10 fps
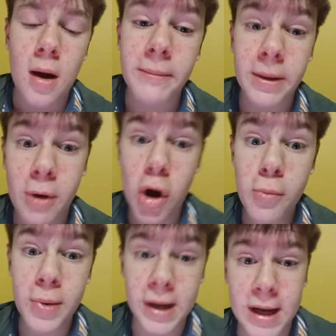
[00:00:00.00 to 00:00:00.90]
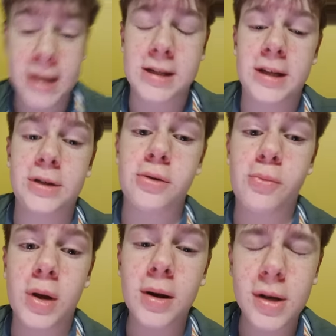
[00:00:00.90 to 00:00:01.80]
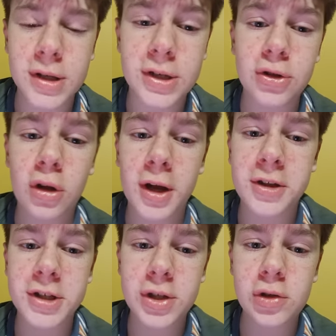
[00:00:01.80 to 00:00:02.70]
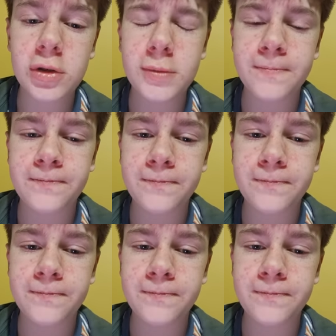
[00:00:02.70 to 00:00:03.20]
I mean, I'm hoping Italy don't win because I do like this song.